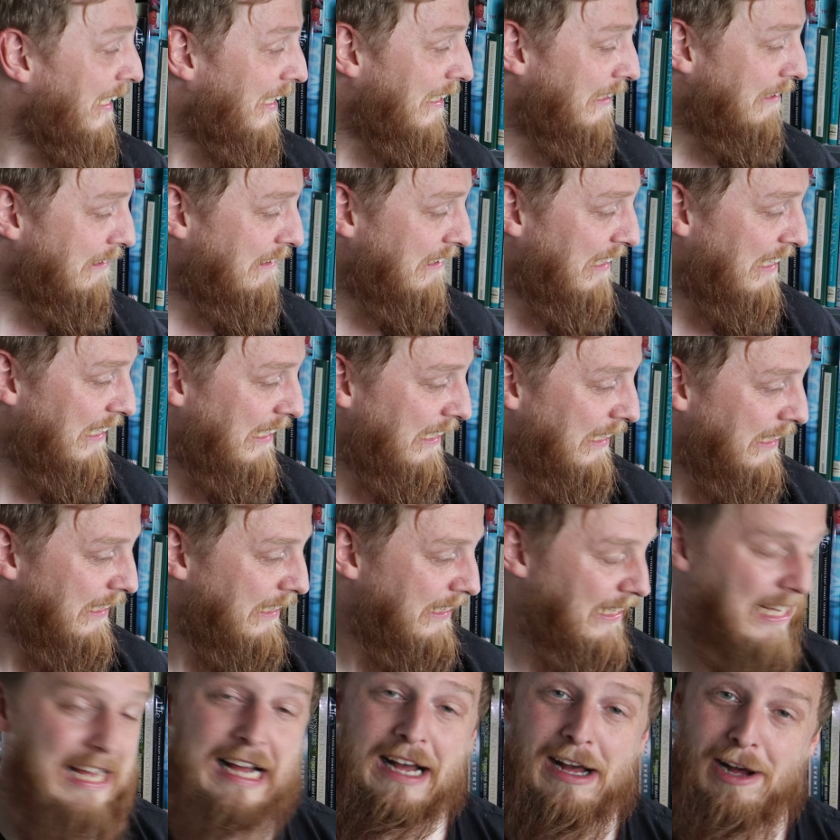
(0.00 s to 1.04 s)
And
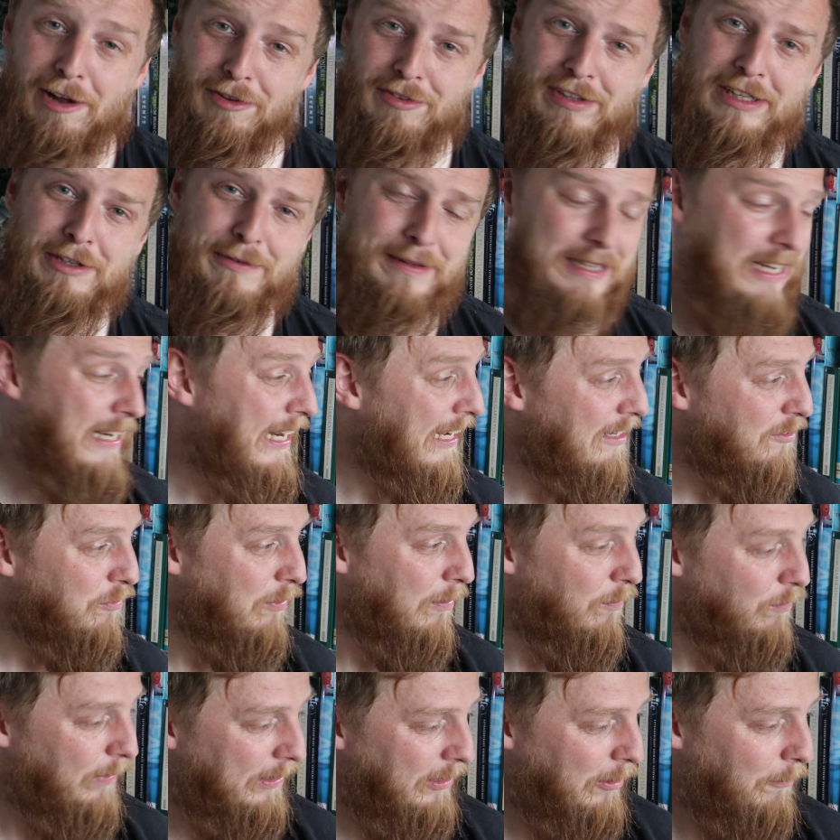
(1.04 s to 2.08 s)
yeah, I'll see you in the next
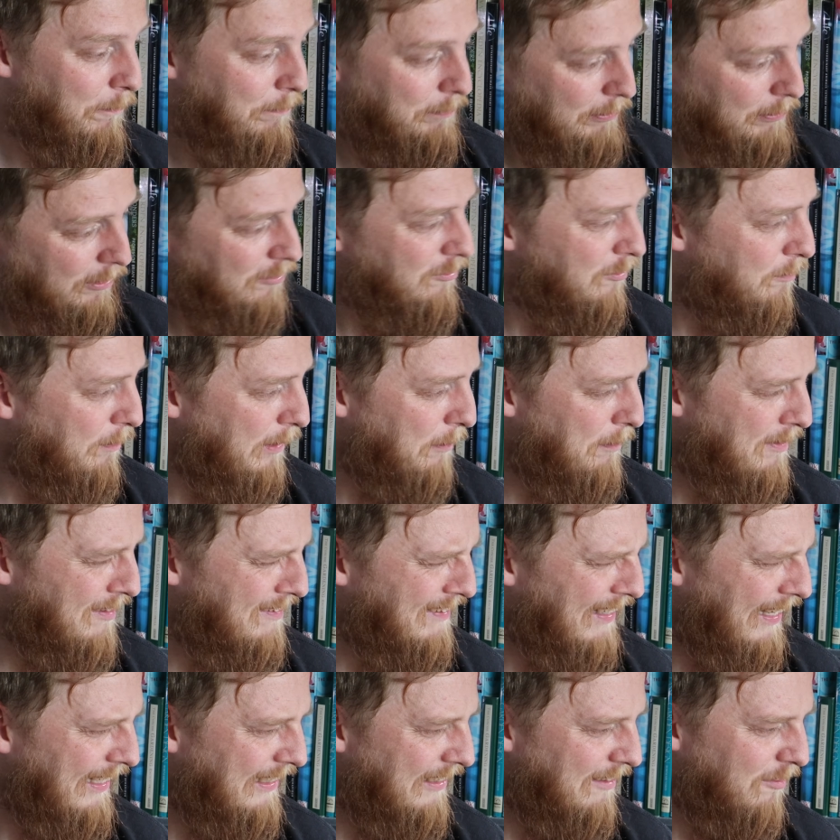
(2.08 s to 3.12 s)
one when I'll possibly be
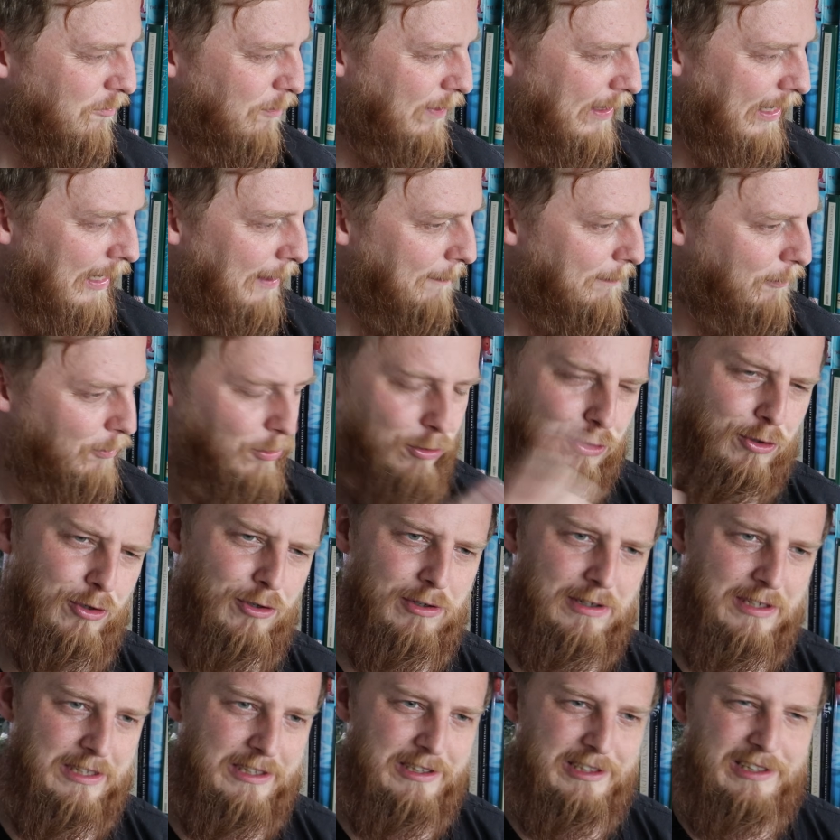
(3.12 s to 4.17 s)
setting this one up
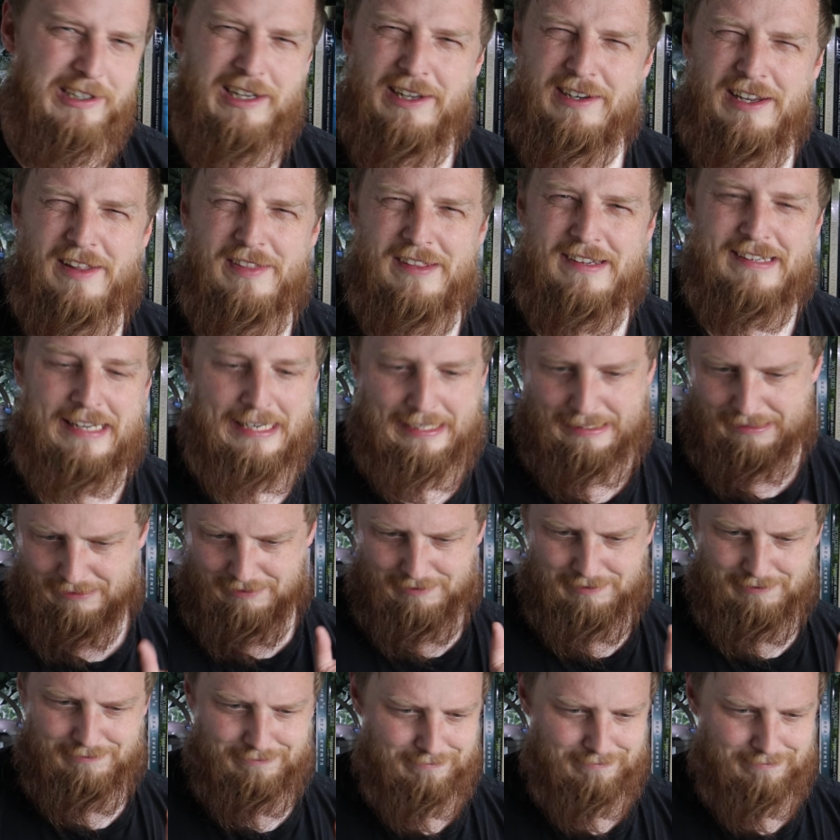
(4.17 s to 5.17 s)
or another tank.